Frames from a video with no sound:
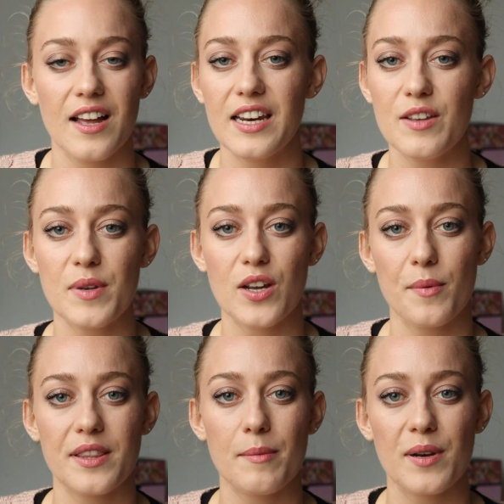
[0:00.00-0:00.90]
Leave me a
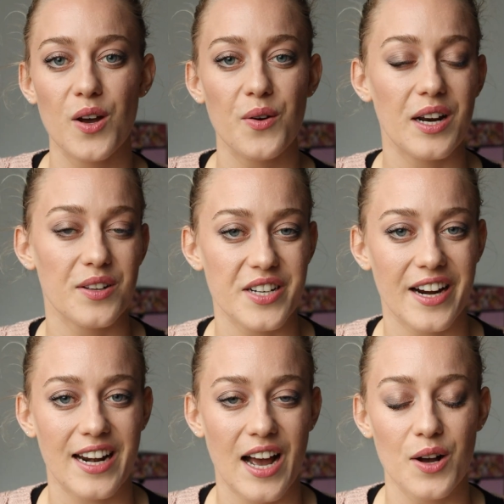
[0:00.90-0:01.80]
comment down below and I'll
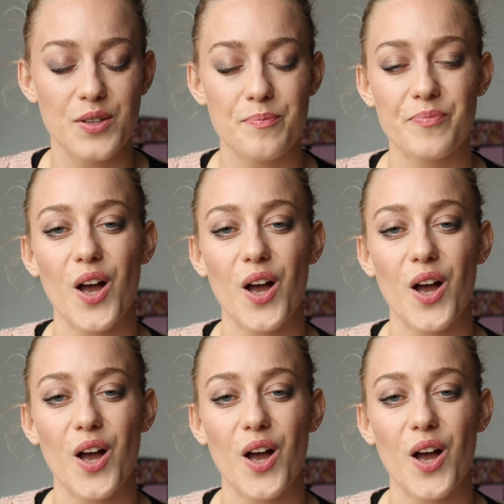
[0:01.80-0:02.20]
check it out.